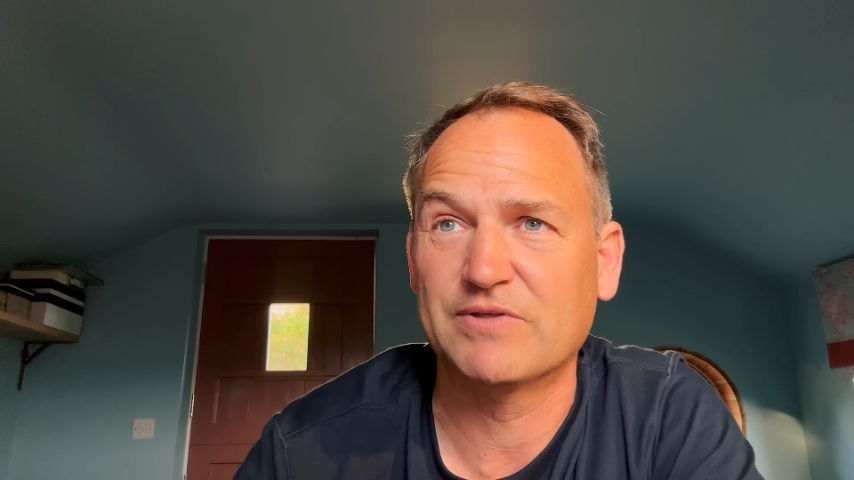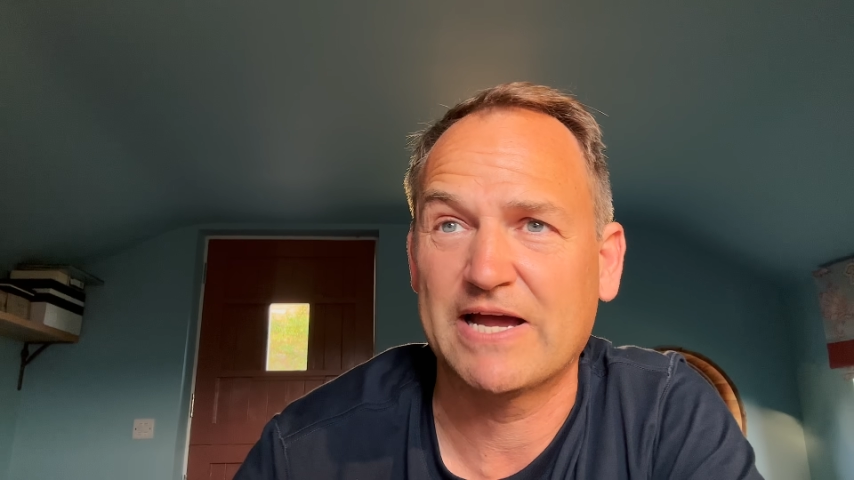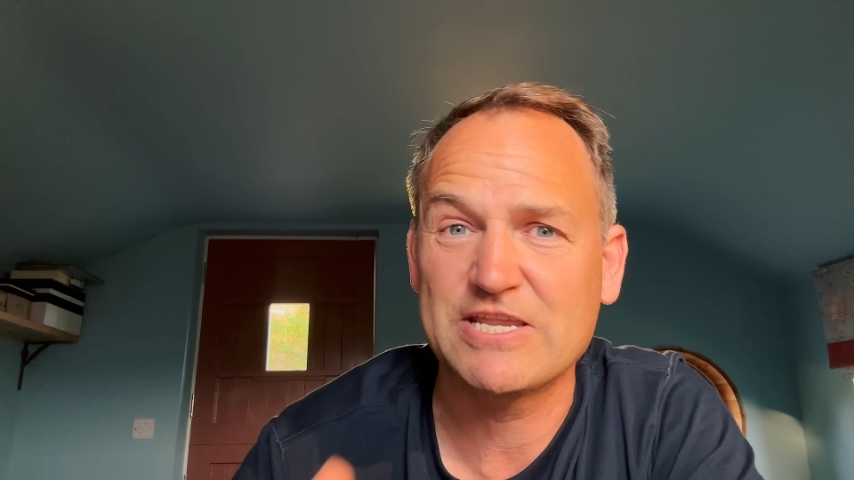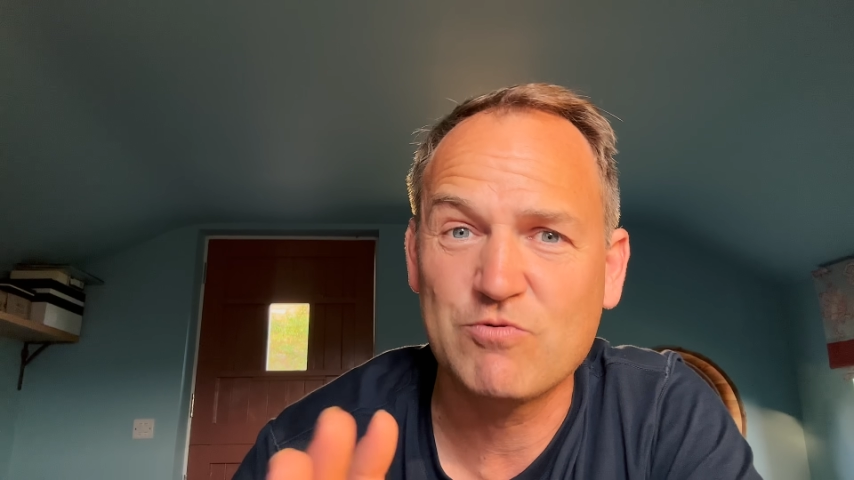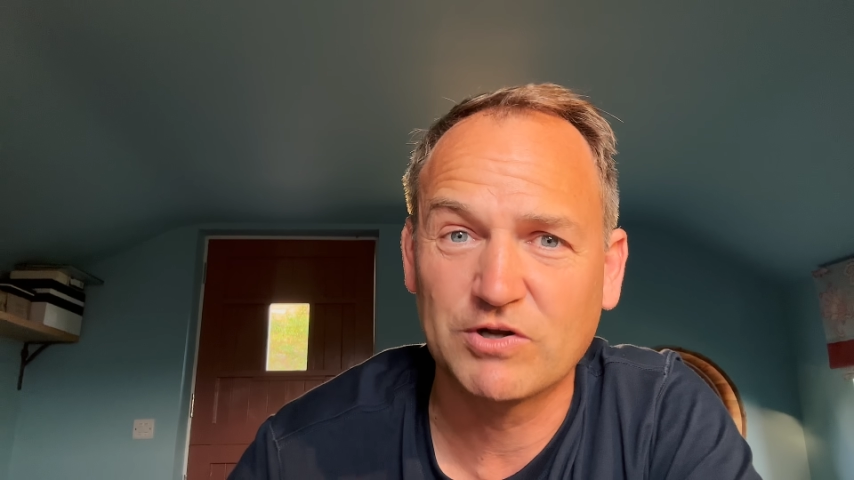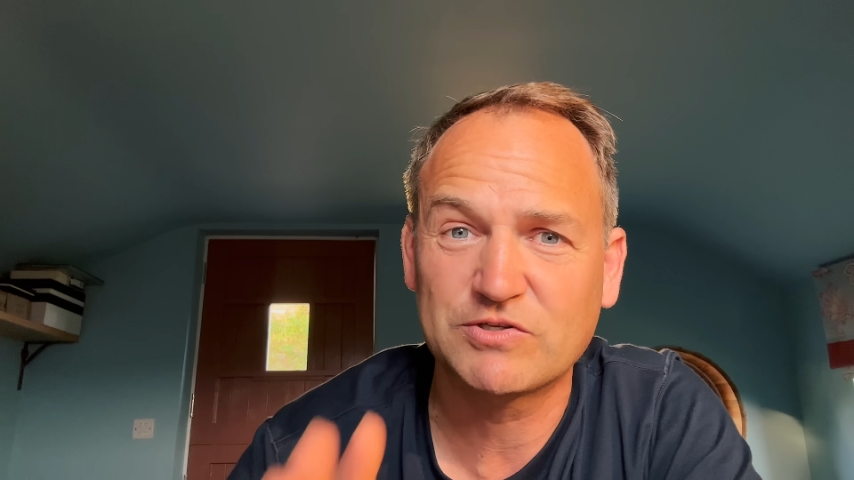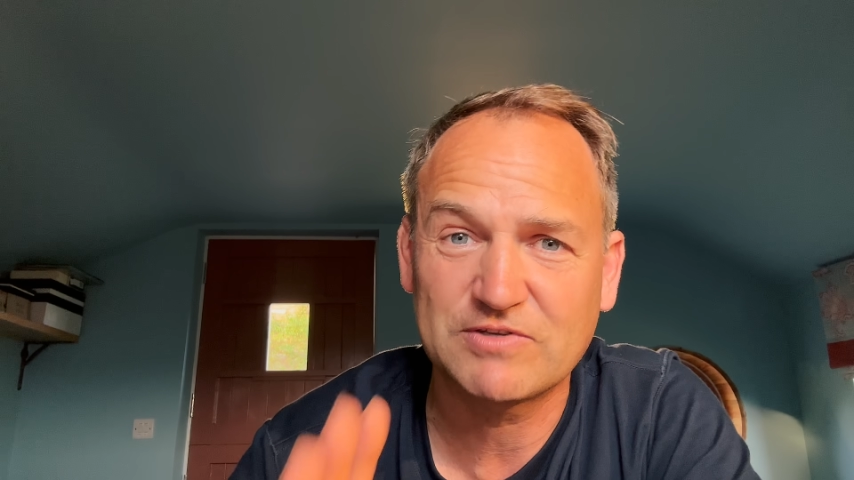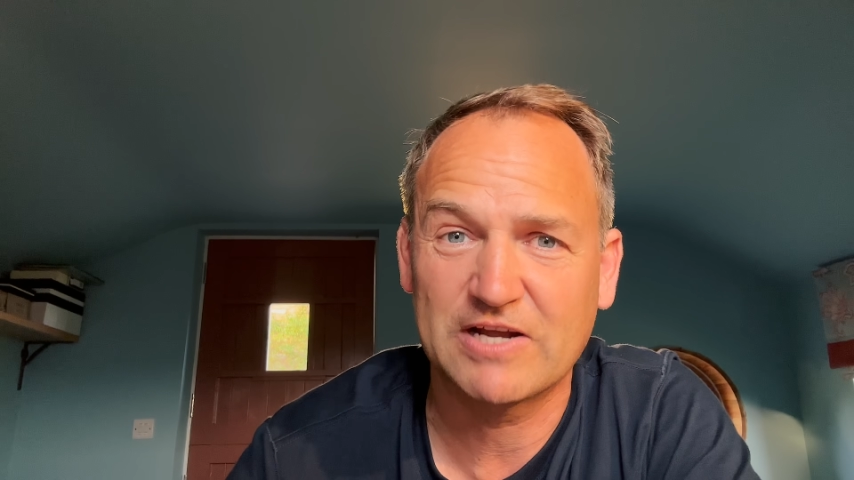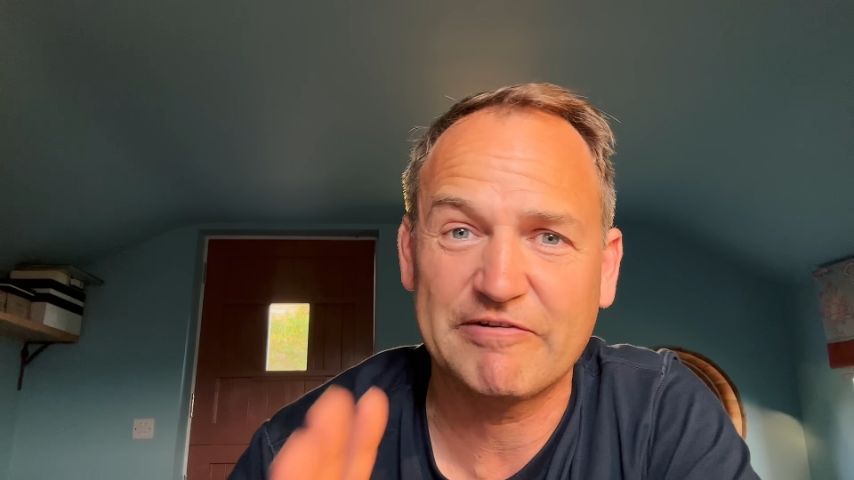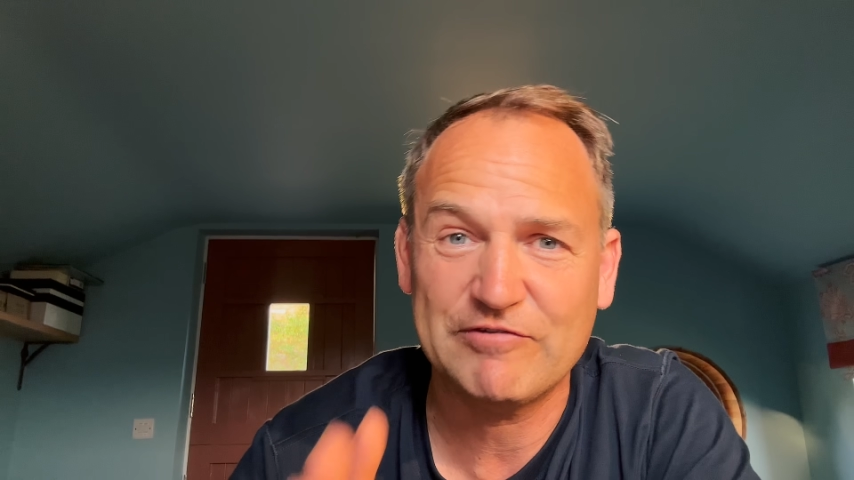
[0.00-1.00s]
and you want to have done
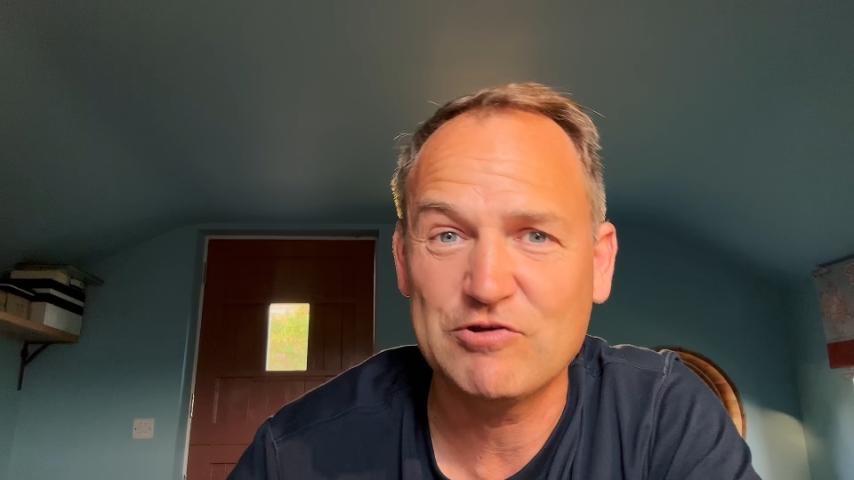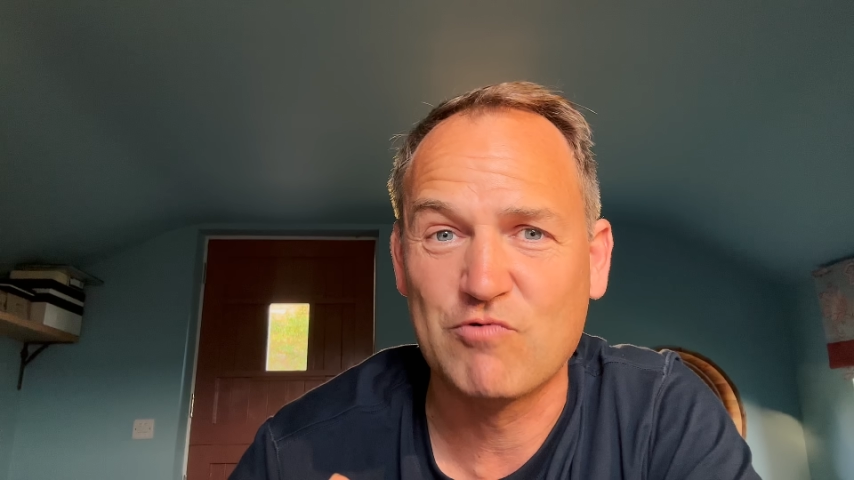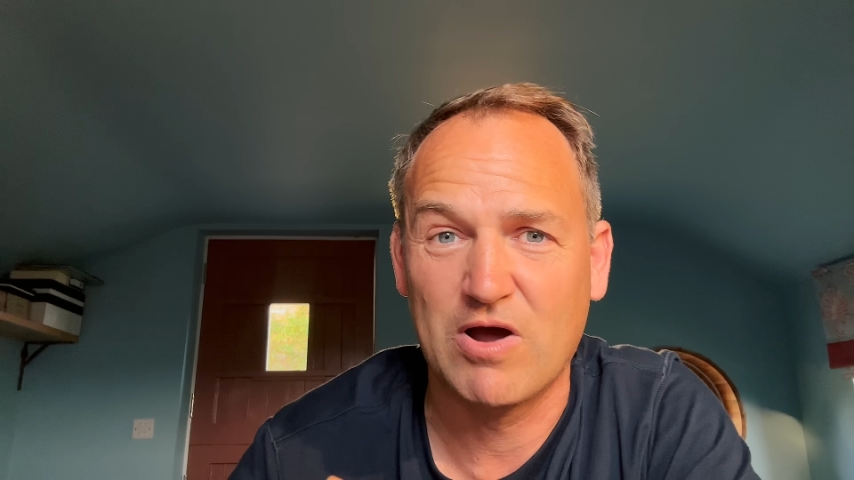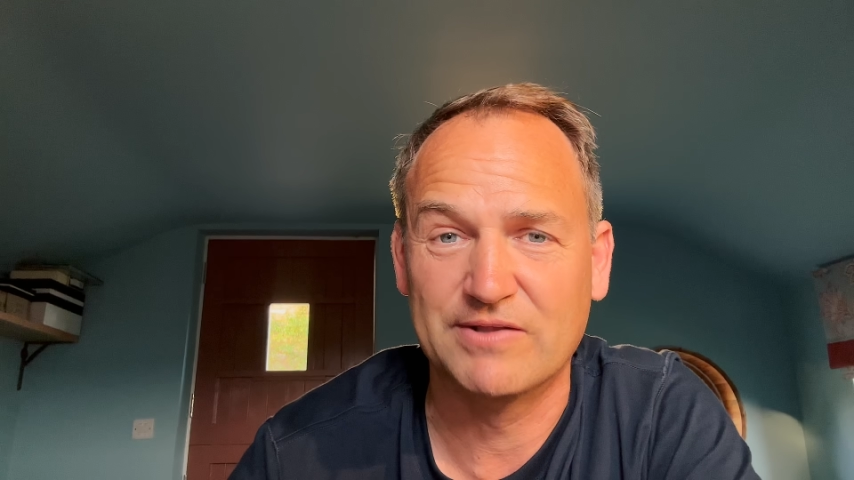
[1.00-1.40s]
a few runs